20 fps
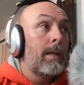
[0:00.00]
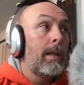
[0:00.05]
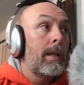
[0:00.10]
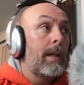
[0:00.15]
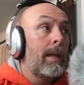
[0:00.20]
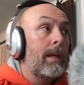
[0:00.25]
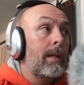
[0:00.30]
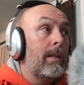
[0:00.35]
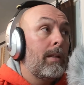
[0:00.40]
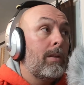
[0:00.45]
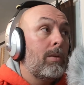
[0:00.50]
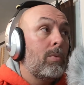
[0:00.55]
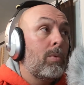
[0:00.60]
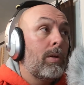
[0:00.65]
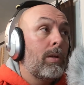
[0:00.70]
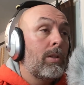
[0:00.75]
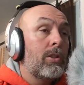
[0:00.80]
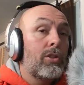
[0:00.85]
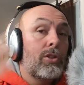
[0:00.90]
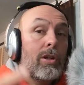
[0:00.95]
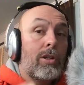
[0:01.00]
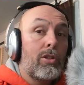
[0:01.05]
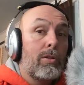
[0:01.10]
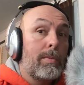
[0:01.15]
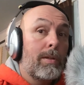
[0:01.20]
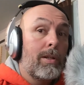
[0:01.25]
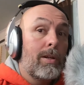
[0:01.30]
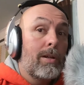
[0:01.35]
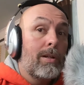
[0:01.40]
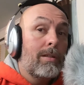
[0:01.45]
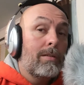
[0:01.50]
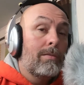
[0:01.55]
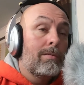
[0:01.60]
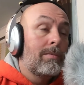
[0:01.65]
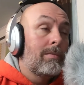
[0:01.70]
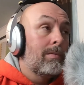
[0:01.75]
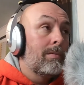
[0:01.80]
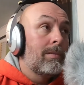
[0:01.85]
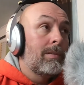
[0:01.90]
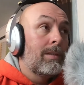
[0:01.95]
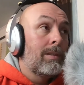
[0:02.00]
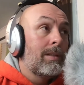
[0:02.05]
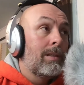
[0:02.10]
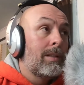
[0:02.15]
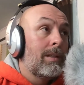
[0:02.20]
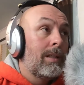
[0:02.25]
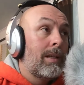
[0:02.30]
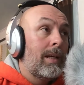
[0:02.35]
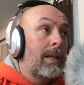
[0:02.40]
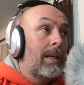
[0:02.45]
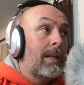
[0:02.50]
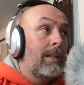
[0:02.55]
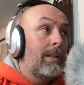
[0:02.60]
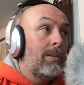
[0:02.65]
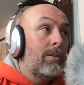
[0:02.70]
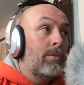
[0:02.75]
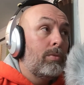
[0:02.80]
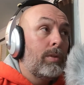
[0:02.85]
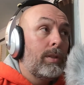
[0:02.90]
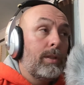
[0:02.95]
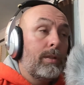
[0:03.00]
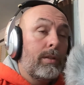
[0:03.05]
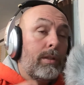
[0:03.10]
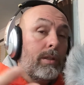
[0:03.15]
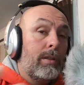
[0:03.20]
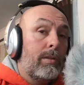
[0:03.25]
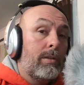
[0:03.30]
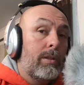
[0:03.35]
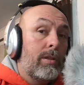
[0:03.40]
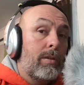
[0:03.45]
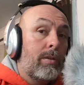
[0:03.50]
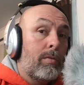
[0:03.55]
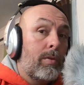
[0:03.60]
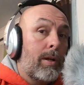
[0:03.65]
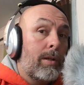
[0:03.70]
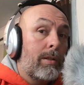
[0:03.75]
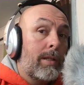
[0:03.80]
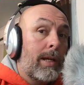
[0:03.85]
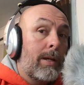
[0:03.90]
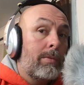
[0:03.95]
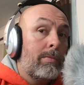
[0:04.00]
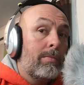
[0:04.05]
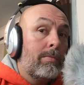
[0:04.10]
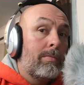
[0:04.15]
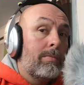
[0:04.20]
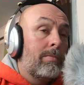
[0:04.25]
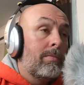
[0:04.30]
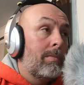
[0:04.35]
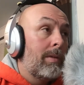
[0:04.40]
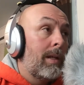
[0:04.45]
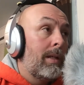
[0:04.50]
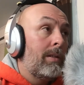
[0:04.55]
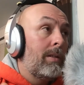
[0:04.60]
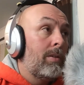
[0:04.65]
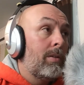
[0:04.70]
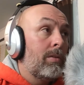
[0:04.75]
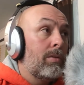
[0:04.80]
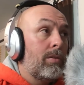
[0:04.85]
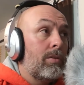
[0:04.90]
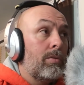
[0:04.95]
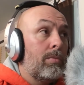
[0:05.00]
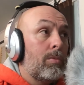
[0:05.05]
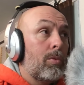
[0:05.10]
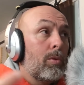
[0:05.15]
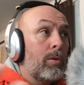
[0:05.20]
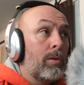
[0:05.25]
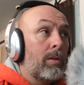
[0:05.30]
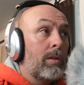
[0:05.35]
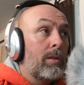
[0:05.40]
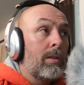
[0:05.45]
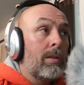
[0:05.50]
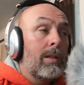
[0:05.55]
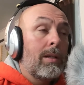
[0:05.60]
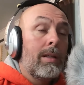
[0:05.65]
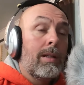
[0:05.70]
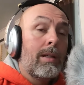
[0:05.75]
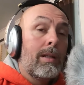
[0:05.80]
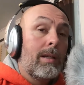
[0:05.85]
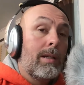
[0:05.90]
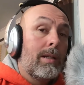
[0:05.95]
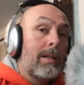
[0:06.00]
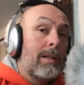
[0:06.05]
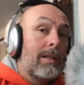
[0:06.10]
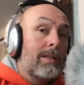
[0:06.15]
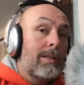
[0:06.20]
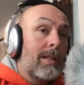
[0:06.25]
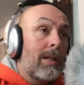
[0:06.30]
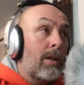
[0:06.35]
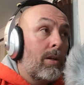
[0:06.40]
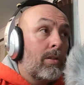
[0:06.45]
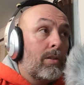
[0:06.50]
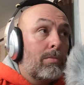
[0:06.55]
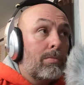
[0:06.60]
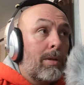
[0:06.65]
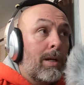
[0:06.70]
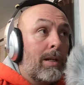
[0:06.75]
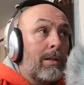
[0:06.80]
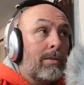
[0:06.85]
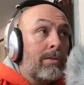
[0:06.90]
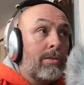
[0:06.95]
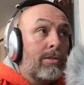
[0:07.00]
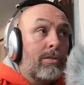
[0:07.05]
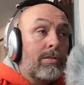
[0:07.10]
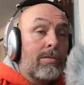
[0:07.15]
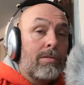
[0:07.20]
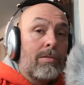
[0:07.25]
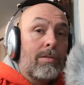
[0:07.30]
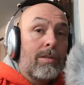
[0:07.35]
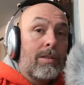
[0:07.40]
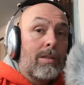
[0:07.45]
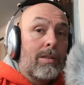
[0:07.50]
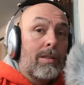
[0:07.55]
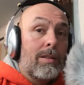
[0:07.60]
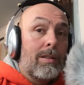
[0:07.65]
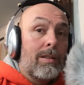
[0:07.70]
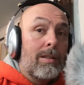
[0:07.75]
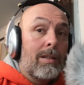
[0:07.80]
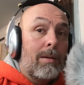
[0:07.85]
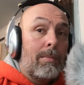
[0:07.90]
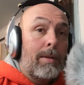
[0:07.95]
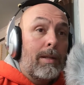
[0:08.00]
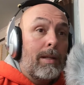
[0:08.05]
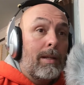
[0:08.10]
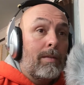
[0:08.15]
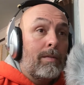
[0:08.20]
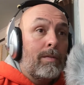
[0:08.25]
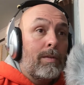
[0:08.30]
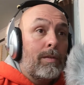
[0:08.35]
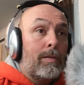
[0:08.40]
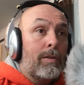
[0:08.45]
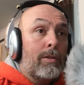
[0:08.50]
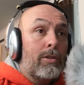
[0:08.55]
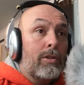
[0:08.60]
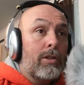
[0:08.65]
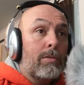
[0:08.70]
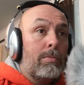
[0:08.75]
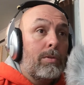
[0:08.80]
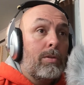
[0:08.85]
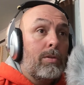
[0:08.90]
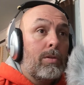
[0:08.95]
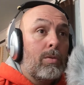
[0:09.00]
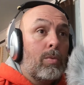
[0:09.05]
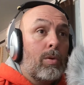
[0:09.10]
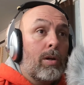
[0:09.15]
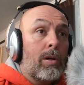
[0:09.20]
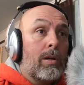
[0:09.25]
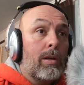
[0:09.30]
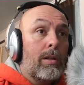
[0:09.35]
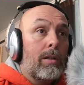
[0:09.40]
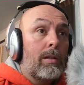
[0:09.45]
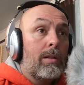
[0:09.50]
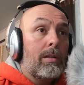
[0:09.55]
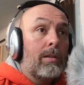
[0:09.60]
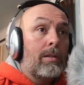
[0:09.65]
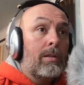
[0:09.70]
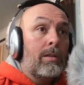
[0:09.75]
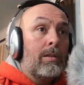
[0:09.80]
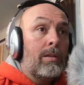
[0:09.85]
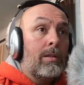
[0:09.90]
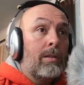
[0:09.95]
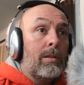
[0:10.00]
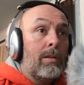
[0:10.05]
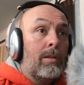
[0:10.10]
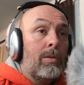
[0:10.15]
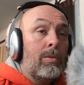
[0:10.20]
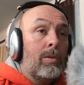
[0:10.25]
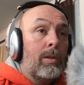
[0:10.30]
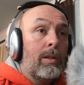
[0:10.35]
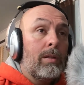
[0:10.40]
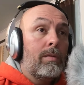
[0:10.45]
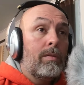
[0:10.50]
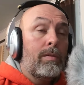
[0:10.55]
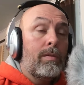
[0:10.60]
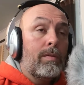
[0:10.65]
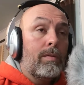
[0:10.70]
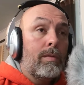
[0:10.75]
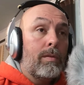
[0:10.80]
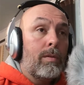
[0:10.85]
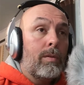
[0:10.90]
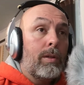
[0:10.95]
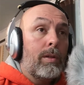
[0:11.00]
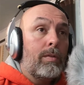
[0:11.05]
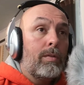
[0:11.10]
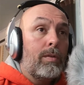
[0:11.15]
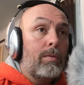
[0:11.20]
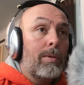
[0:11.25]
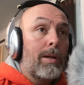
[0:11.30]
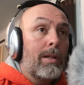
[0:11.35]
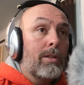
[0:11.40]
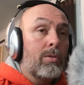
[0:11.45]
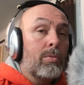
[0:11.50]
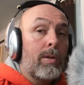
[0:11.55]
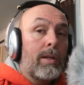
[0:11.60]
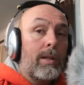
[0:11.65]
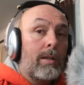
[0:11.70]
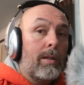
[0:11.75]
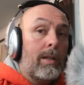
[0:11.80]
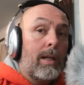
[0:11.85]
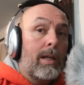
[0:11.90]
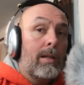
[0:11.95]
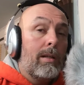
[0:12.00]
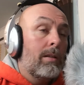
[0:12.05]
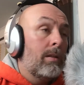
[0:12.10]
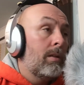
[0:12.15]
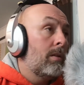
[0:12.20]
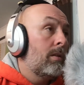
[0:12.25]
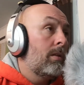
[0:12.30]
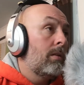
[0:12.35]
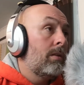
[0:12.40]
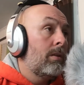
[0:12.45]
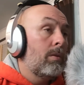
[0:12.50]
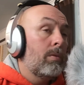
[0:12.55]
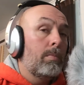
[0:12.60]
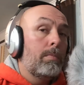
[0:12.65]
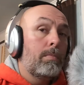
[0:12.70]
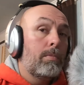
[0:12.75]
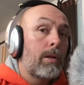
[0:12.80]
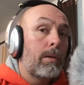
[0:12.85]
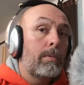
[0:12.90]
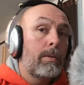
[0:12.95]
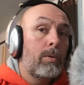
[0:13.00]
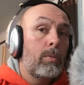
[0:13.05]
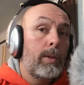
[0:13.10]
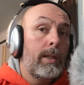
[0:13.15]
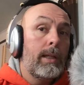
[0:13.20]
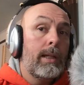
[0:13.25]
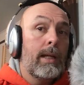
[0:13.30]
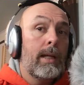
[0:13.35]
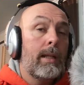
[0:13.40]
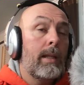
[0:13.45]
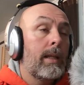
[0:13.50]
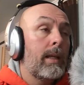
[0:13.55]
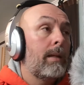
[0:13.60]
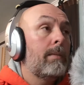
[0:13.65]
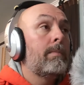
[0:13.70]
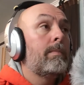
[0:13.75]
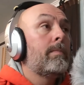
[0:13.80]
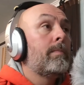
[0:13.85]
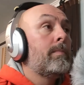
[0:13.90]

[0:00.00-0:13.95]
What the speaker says: and you want to charge up your car and you really only use it around town and you don't do more than say 100 miles, I mean, if you're just commuting to work and you live only a few miles away, you can get, probably a week out of that.